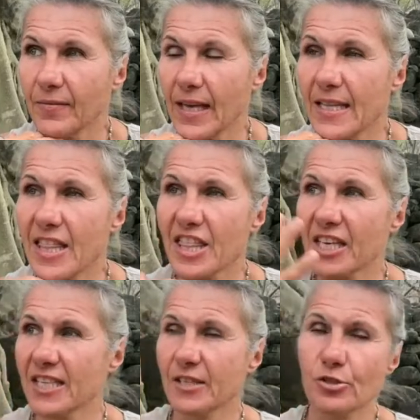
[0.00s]
the
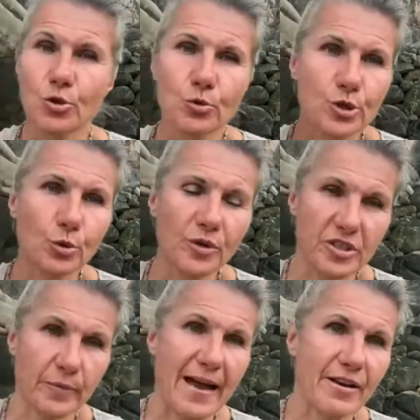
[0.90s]
thing is, there's no
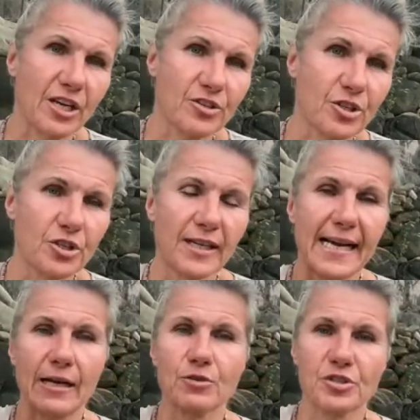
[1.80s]
stores around here, so it's not like
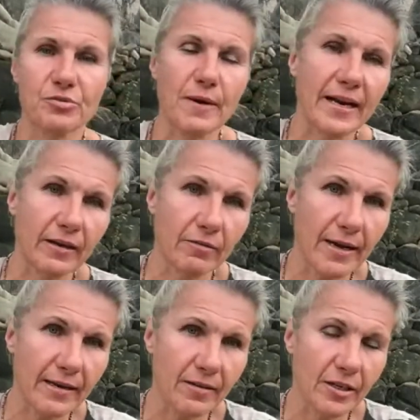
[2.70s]
I could just run
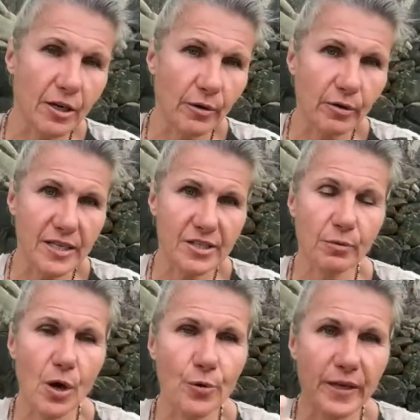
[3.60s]
across the
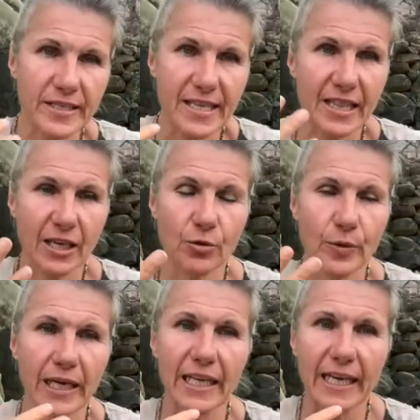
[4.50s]
road, get something
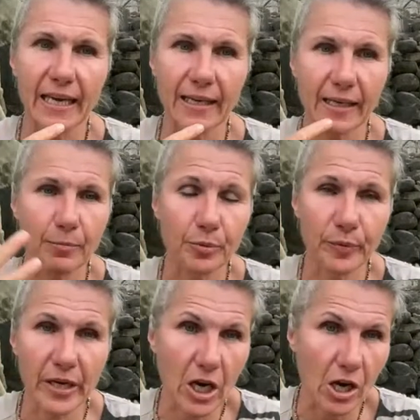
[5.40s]
quickly, like a
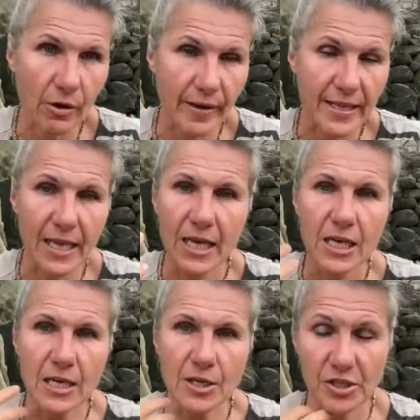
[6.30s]
burrito, and
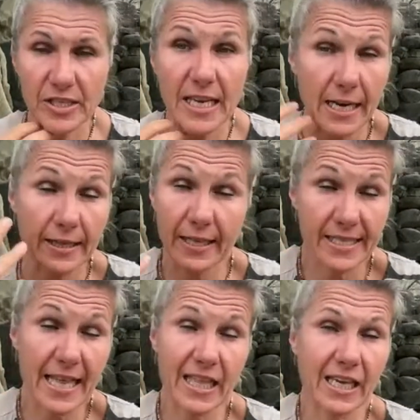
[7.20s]
just eat it. There's
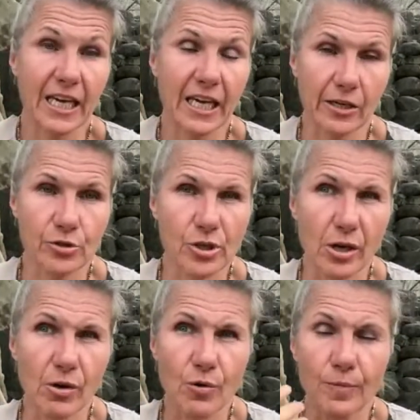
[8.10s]
nothing here,
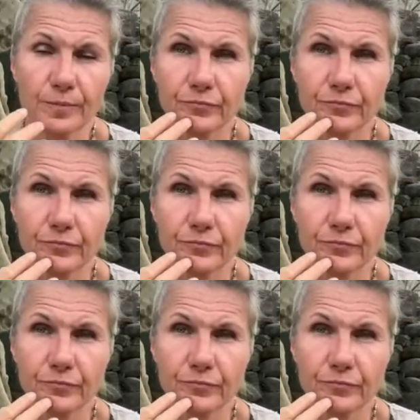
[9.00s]
so